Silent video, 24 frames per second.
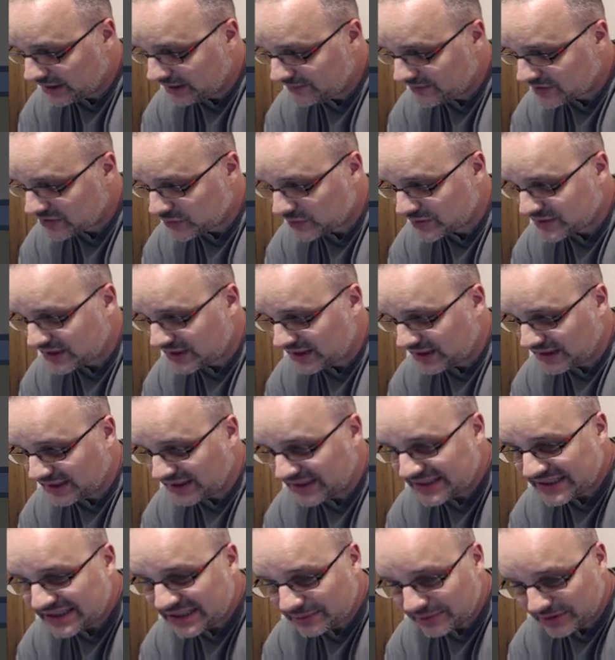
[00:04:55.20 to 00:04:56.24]
is always a
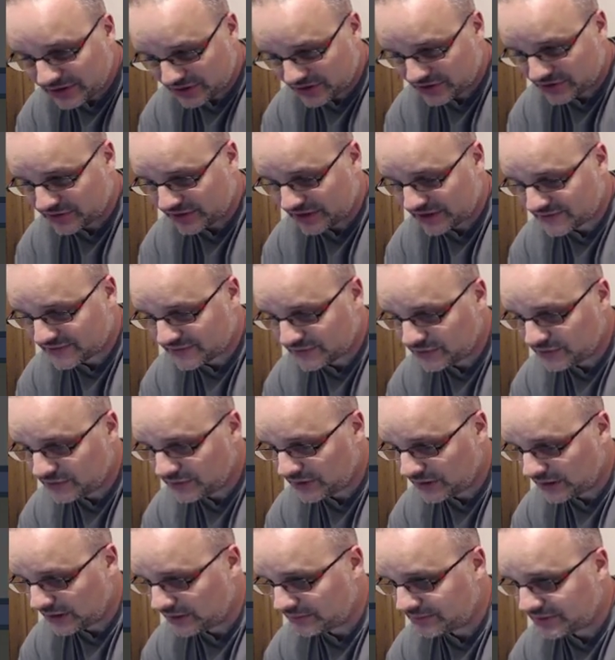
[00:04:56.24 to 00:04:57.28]
little bit stressful
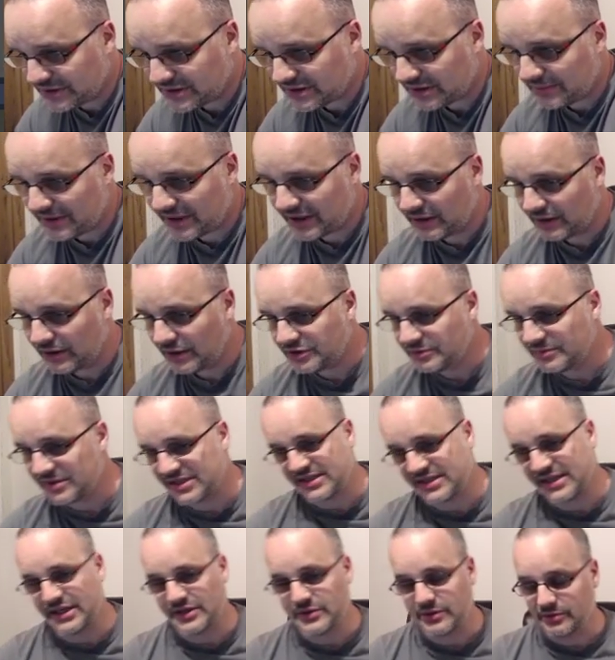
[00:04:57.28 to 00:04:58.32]
uh, because I make a lot of
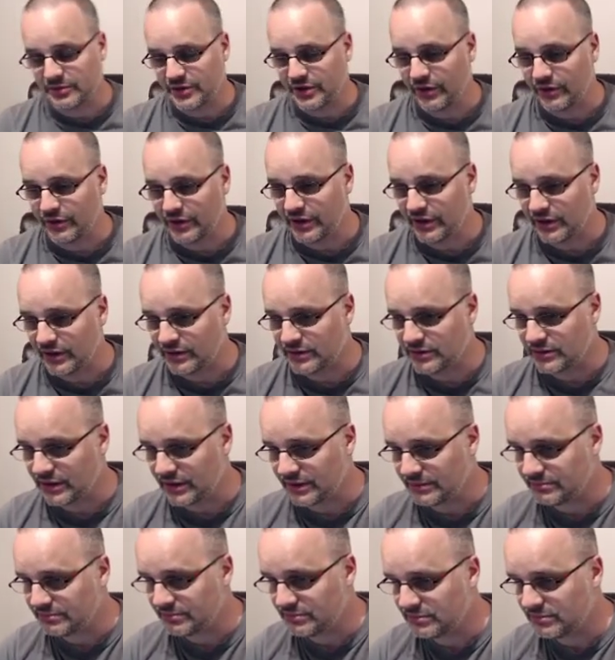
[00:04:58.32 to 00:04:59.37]
mistakes when coding. I, I,
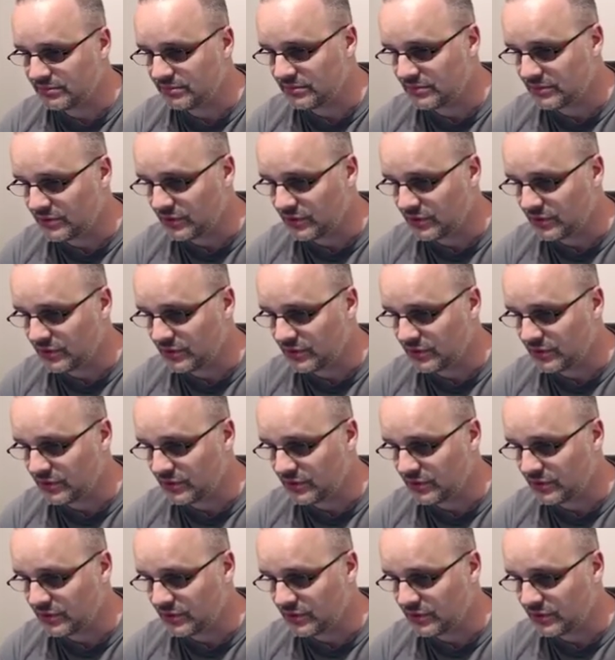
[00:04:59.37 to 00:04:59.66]
do